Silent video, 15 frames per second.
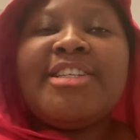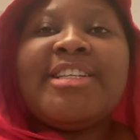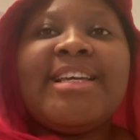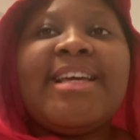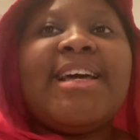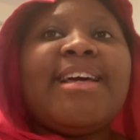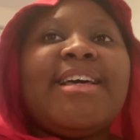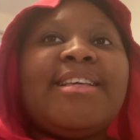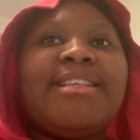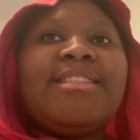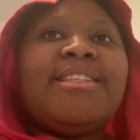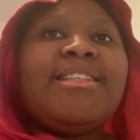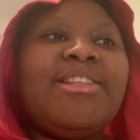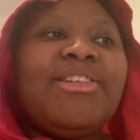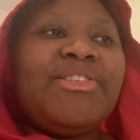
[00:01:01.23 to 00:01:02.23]
Guys,
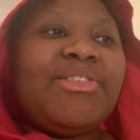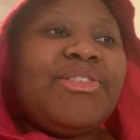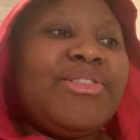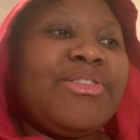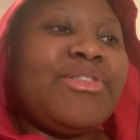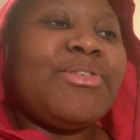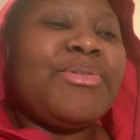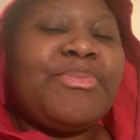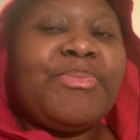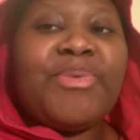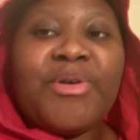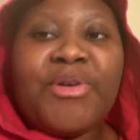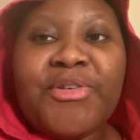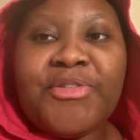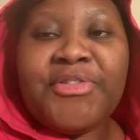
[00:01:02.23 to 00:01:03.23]
it looks so
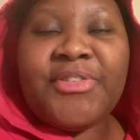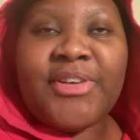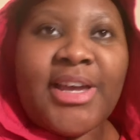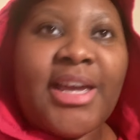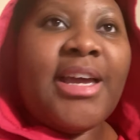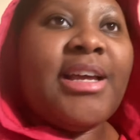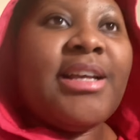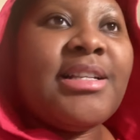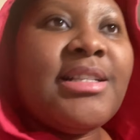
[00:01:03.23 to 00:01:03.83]
perfect.